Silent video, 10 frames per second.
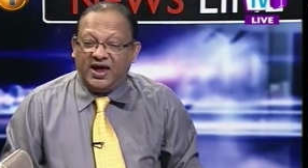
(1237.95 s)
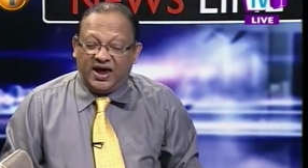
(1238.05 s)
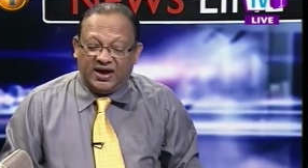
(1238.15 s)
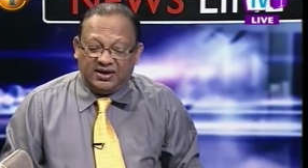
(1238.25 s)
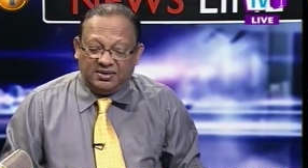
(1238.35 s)

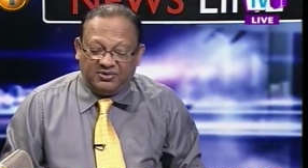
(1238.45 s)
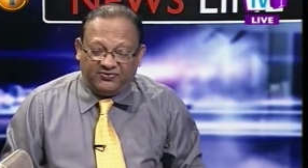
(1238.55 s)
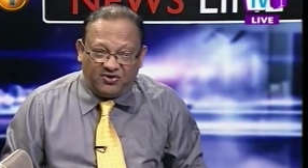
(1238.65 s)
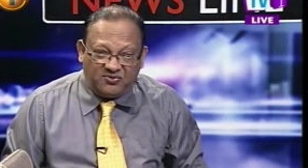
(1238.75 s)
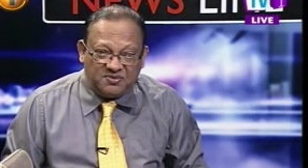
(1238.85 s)
And
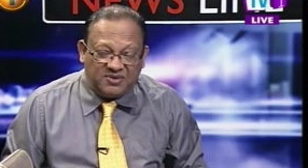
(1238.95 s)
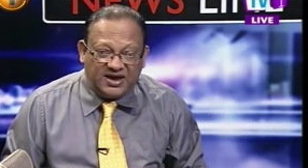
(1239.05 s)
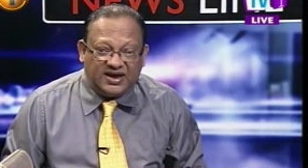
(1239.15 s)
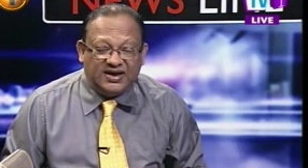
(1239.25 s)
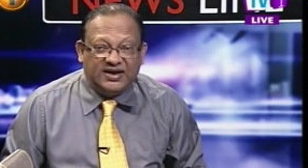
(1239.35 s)
before we
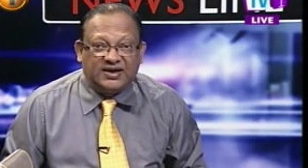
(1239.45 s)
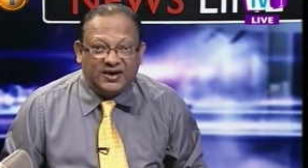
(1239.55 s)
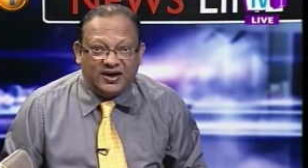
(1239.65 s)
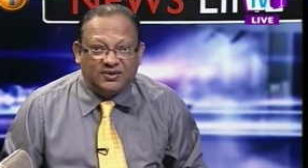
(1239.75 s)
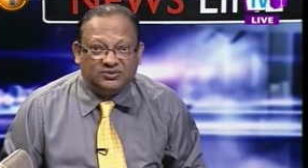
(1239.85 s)
make any
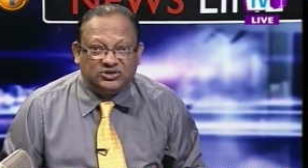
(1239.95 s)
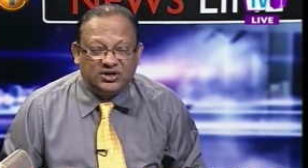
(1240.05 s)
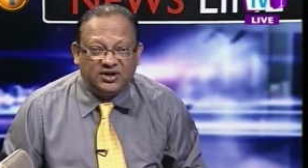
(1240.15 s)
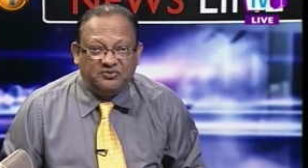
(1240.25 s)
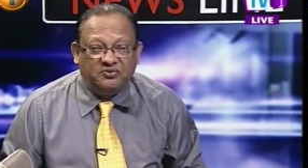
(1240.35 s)
claims,
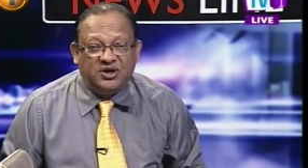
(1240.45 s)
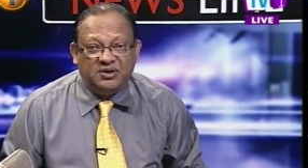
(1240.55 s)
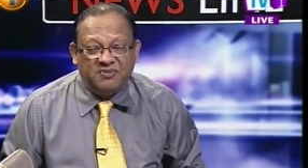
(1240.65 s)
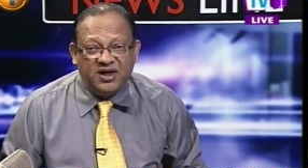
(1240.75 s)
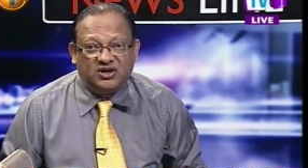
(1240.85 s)
we
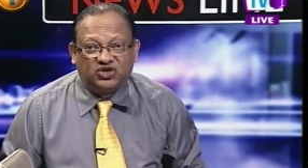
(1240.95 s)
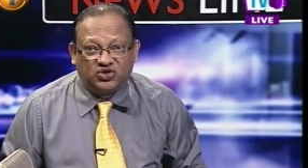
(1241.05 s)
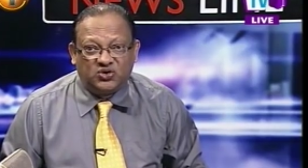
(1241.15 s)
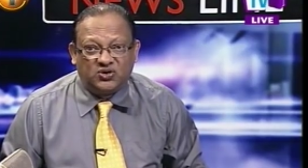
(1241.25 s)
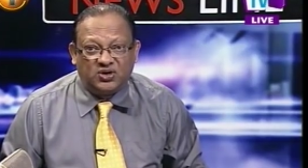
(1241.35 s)
make
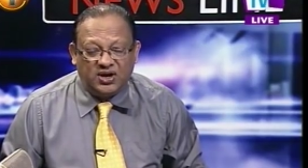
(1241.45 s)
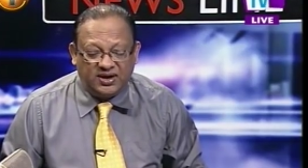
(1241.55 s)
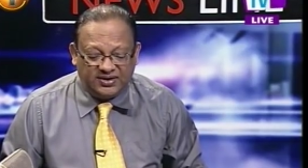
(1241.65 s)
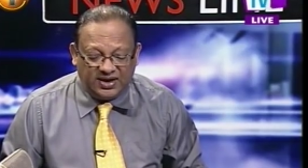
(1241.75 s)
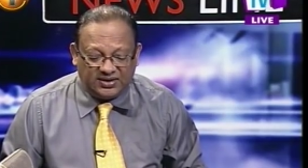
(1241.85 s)
sure
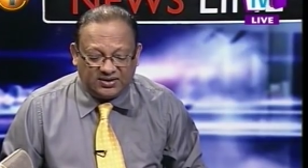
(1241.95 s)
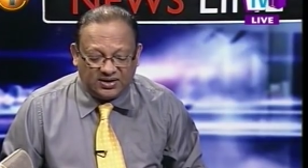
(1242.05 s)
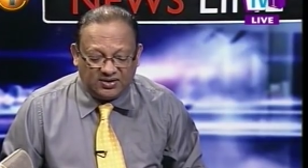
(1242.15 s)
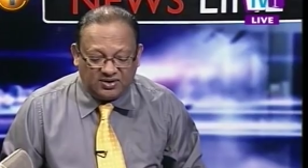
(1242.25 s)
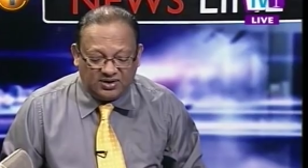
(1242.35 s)
that
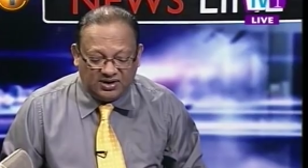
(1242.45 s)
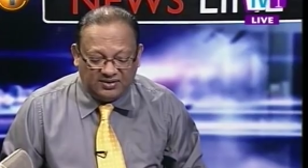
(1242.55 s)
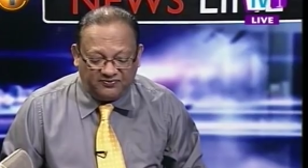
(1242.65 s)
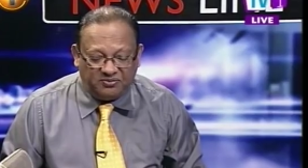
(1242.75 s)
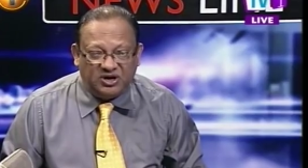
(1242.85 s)
the
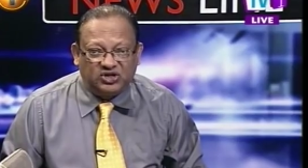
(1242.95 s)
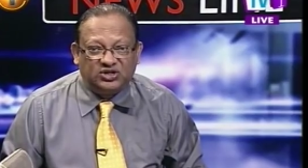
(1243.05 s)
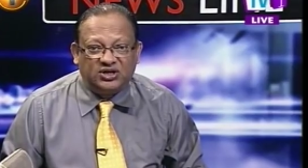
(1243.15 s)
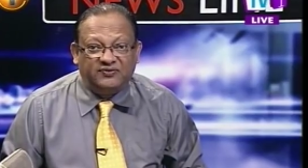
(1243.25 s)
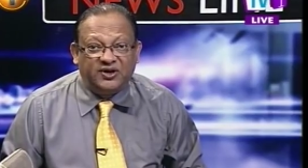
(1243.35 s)

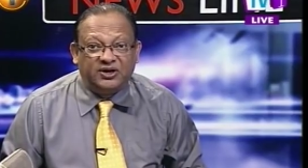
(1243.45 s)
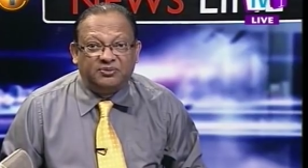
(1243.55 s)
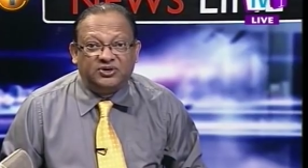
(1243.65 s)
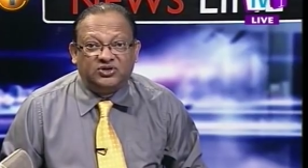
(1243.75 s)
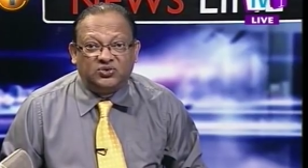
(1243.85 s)
information
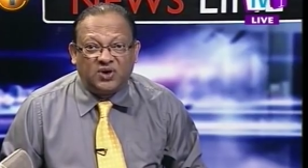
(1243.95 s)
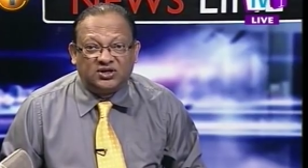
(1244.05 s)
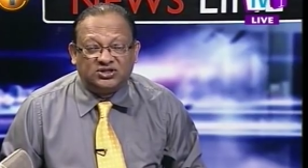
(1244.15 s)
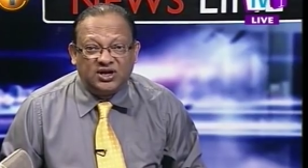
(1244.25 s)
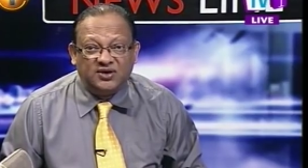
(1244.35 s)
available to
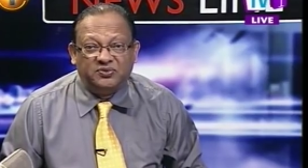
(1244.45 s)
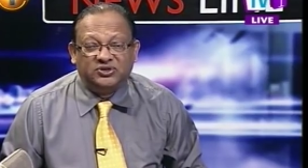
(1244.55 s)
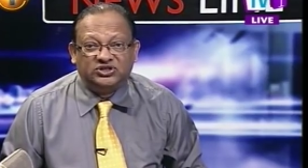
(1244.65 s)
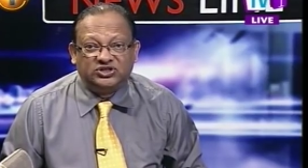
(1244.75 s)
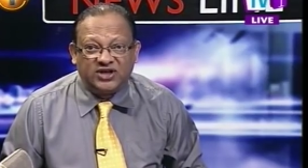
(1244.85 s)
us will
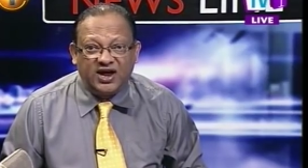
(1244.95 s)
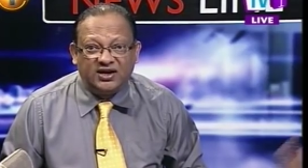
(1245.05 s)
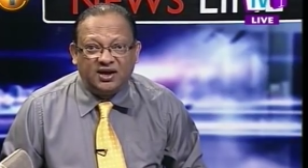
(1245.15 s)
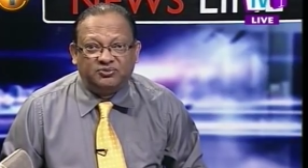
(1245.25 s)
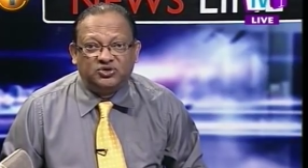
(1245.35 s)

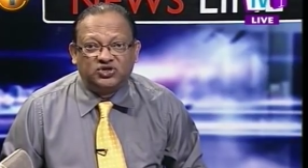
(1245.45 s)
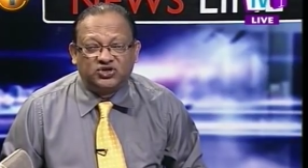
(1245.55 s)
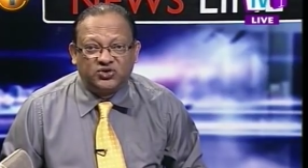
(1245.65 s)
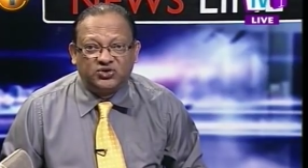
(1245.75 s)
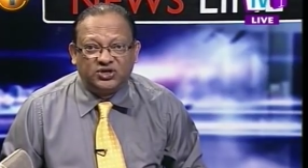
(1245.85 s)
stand up to
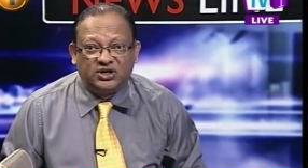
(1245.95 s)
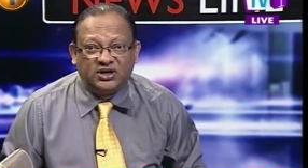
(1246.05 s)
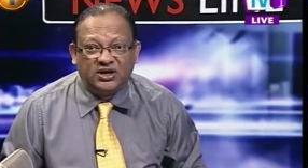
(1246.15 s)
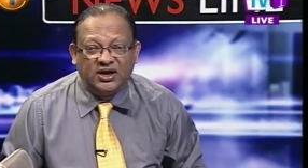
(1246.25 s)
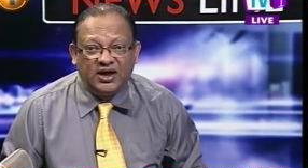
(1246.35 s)

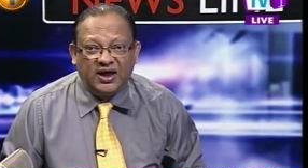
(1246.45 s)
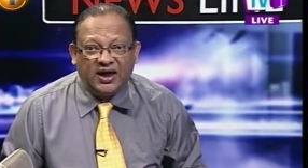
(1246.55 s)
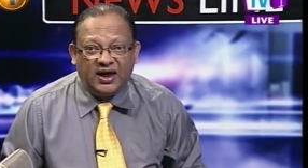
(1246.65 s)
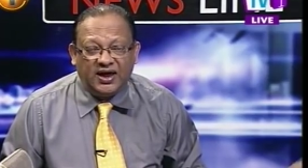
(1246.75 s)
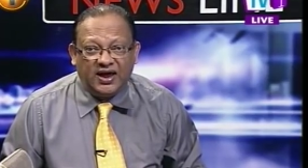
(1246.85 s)
scrutiny
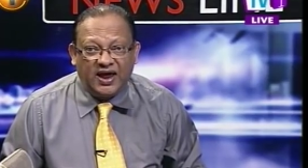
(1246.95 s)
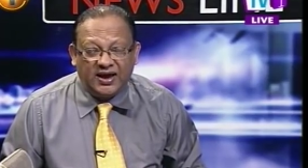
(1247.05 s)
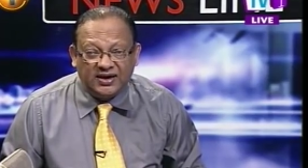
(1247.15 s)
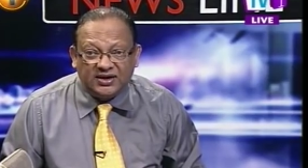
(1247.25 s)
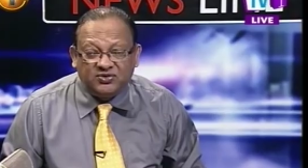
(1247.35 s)

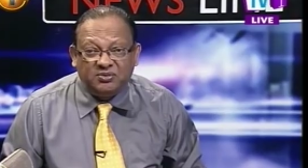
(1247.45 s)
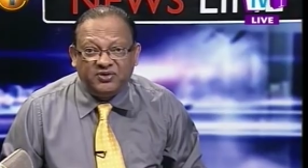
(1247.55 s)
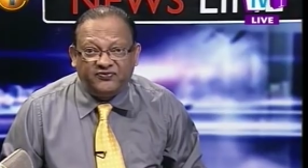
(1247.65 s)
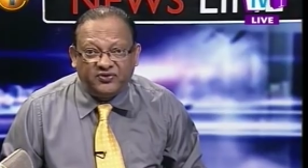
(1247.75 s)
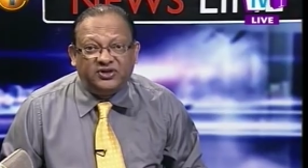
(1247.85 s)
and it will be
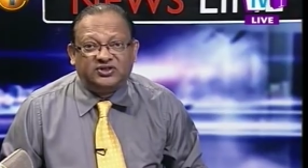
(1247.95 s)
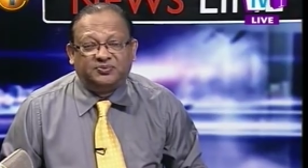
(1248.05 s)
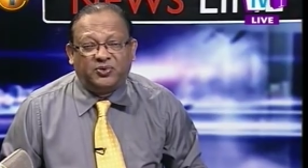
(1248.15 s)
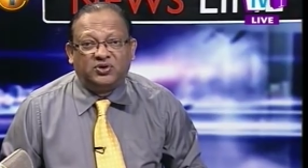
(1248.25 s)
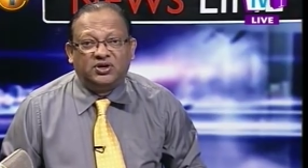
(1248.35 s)
fully
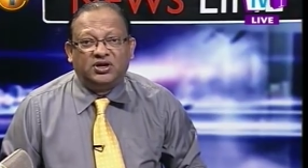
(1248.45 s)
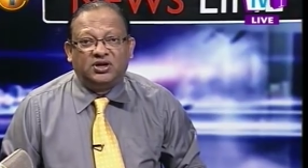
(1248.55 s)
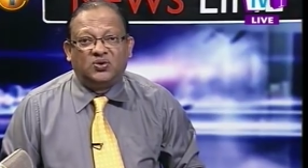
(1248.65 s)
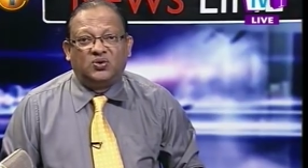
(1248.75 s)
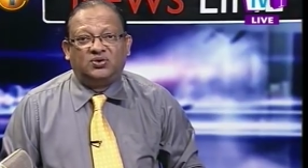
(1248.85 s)
supported in a
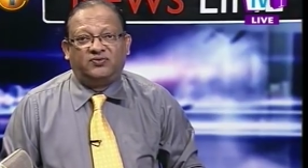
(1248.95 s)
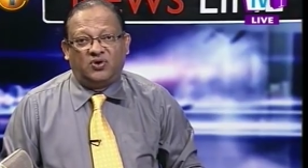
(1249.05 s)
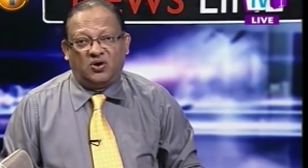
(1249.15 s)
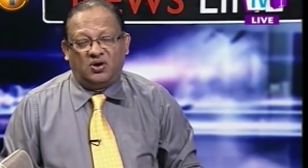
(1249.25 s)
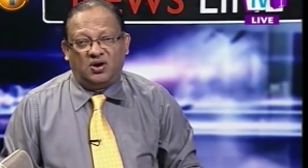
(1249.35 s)
court of
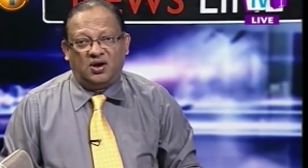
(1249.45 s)
law.